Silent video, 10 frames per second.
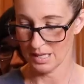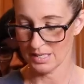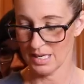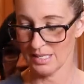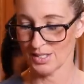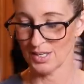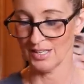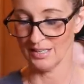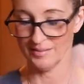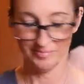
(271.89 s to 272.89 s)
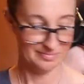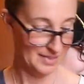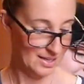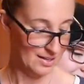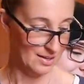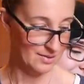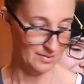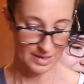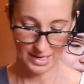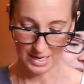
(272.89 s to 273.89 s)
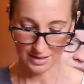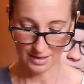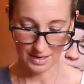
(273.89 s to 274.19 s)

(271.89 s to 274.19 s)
that tastes good. Alrighty,